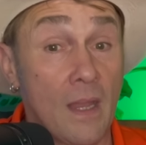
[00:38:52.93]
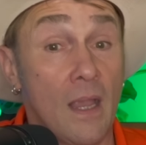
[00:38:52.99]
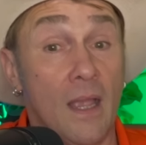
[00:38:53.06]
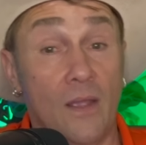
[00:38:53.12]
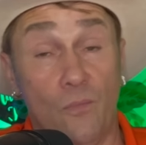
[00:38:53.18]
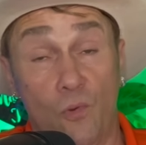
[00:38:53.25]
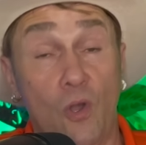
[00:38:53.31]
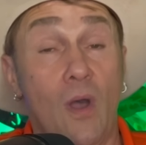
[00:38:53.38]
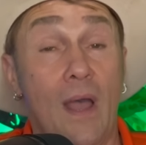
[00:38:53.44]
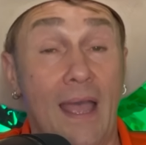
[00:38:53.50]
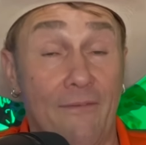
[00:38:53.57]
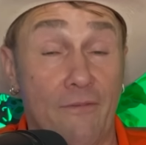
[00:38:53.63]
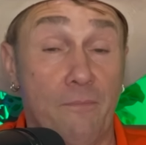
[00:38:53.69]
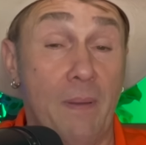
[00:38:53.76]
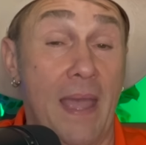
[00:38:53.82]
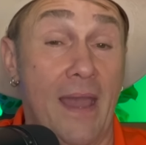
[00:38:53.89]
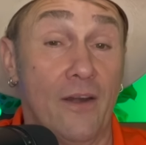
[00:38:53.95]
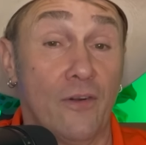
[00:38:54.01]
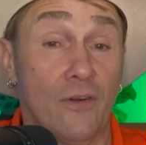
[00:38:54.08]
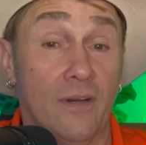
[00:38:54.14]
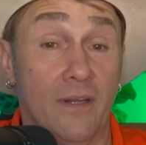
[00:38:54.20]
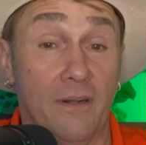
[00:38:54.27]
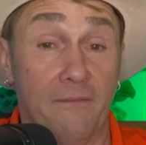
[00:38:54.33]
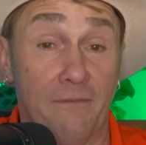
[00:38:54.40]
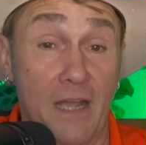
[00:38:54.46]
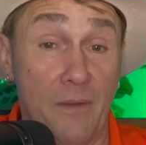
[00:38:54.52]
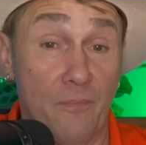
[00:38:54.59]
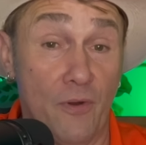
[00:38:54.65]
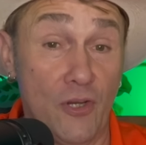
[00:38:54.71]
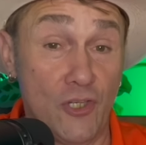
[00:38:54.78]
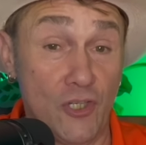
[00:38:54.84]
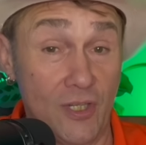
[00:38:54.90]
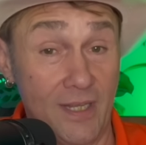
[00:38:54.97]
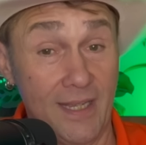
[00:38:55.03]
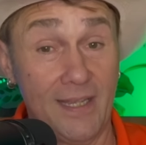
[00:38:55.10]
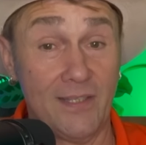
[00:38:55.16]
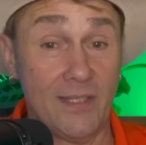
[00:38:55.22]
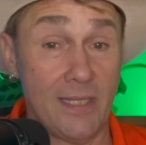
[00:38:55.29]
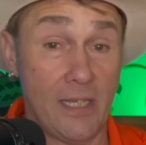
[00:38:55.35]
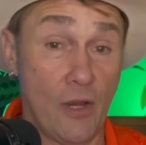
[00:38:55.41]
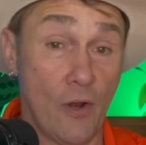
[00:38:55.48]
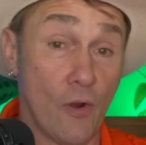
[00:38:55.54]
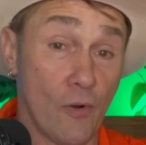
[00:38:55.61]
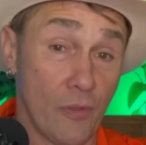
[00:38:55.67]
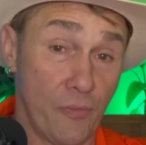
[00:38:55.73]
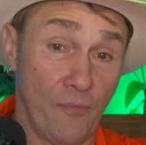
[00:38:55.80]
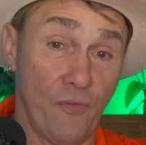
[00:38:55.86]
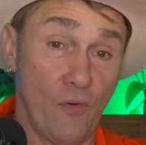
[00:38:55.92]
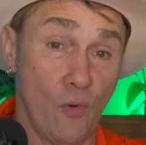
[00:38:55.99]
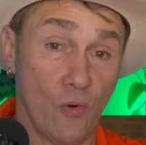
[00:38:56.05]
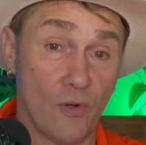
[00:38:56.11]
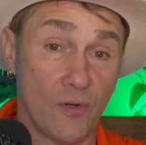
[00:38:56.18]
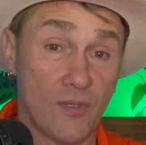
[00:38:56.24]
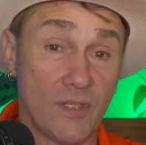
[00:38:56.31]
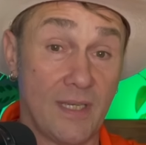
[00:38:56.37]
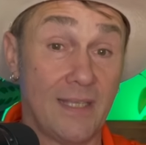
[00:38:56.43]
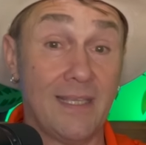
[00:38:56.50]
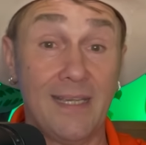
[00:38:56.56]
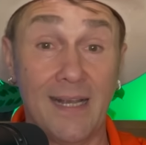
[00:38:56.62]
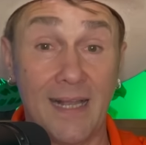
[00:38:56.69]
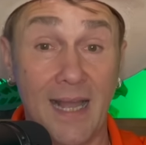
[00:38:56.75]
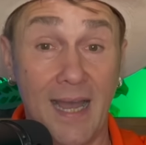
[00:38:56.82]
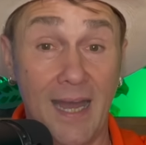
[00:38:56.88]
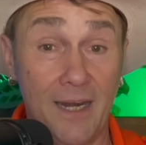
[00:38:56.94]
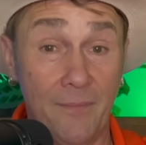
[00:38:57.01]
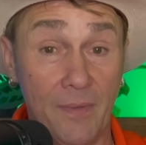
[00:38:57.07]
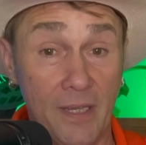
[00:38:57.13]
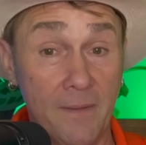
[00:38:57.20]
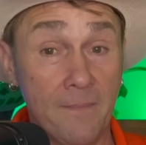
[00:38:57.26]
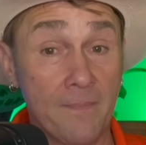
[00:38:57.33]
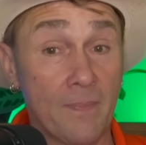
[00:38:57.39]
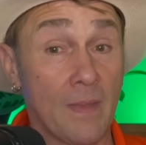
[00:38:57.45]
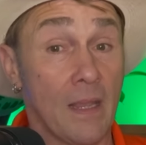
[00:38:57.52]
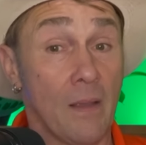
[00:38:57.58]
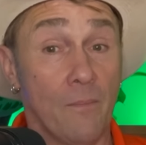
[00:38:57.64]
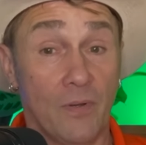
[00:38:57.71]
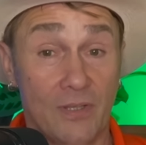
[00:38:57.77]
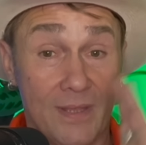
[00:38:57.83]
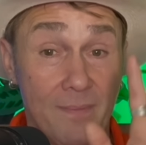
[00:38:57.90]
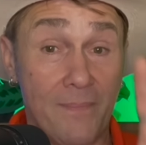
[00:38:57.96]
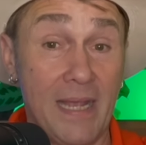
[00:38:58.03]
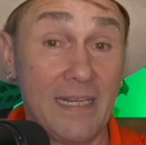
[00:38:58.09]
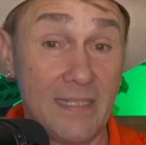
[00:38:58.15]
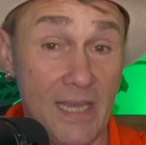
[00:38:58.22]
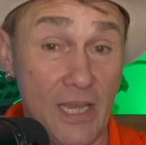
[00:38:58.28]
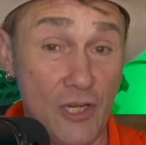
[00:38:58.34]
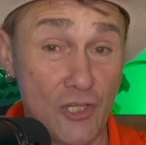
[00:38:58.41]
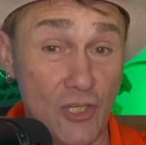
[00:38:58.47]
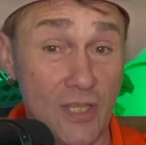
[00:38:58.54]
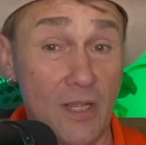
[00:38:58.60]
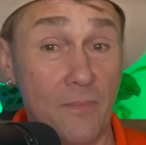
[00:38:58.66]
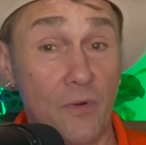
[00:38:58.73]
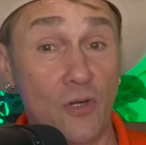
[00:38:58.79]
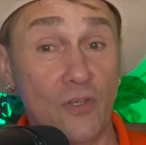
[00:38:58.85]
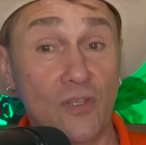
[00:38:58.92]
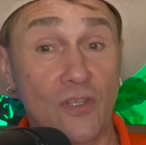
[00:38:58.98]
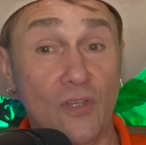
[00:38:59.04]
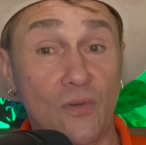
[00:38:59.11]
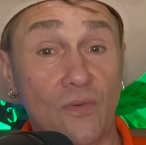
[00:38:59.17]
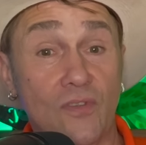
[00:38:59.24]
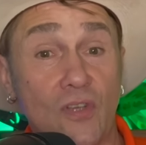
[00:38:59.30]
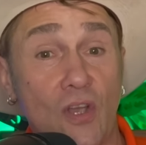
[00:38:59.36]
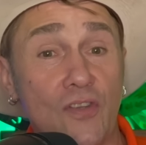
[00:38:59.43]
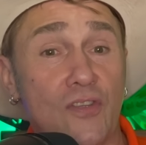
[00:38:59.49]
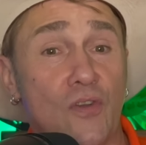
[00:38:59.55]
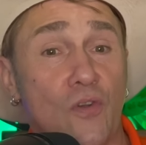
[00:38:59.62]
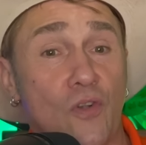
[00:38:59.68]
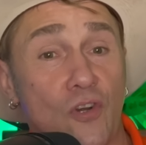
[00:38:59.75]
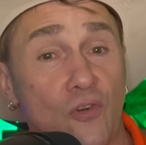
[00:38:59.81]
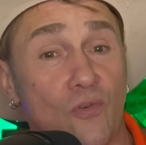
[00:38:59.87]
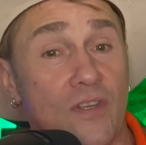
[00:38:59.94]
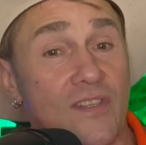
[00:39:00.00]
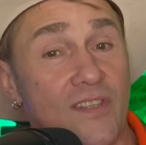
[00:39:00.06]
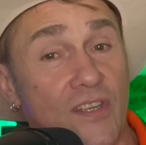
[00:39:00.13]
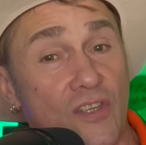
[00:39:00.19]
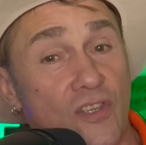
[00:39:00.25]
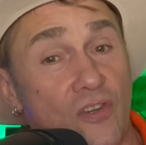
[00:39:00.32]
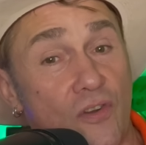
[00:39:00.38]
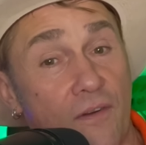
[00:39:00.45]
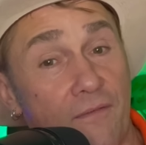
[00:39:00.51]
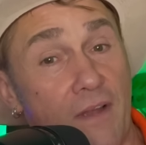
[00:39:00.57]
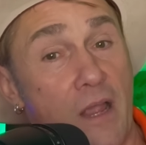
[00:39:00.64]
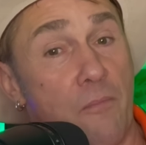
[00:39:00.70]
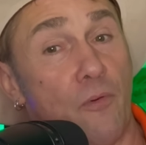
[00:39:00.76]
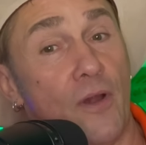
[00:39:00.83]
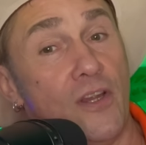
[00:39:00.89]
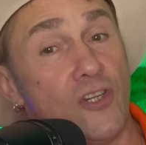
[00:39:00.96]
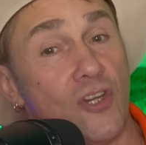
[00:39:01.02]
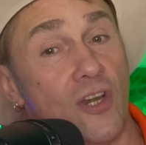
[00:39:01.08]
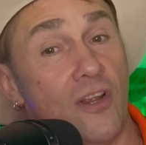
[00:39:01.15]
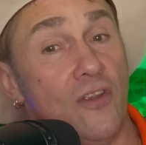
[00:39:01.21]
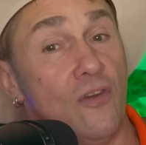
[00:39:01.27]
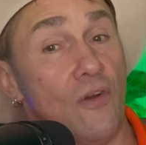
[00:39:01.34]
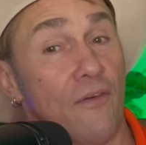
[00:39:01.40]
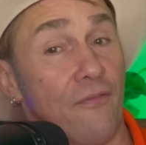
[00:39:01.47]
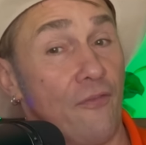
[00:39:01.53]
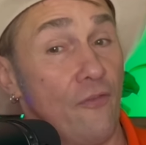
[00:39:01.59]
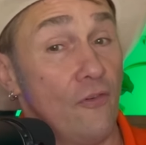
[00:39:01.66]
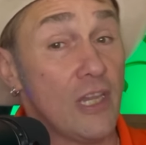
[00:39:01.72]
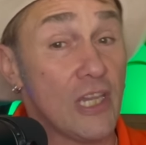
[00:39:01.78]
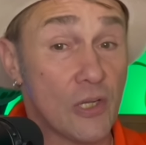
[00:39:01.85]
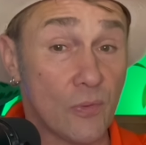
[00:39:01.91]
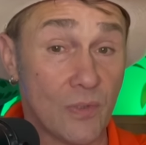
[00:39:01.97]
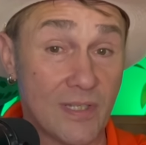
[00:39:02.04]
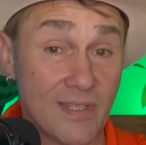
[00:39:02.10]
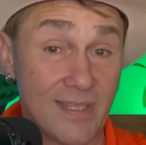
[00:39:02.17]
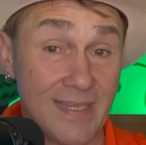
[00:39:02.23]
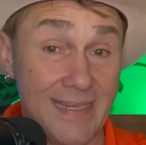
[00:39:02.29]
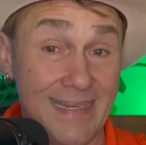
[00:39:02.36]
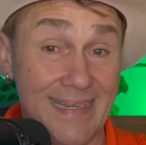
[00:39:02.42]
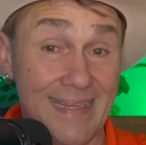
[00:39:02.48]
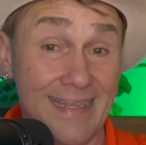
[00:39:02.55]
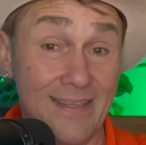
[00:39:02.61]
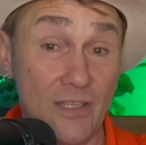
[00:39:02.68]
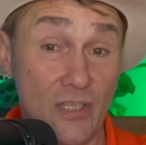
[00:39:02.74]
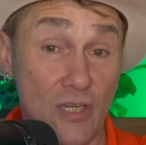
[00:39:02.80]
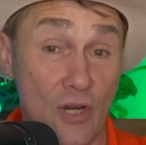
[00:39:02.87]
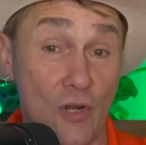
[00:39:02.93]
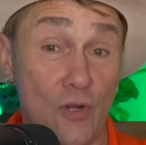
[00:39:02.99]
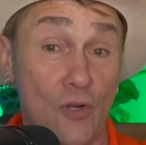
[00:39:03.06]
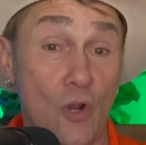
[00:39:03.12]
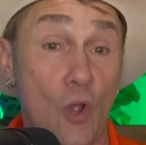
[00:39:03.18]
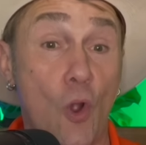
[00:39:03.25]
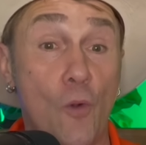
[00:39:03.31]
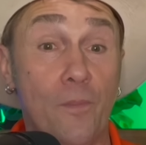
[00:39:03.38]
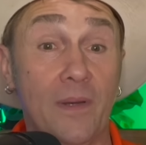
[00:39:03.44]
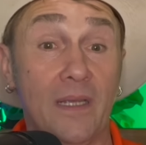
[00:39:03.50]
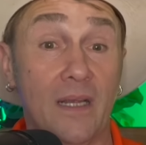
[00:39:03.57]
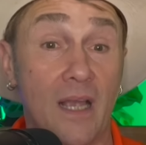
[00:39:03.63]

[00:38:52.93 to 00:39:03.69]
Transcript: It will have a pattern and a vibration that hits the earth, of course, and the economy. But the meditation that I'm going to do is also going to assist your vibration and your frequency, in turn opening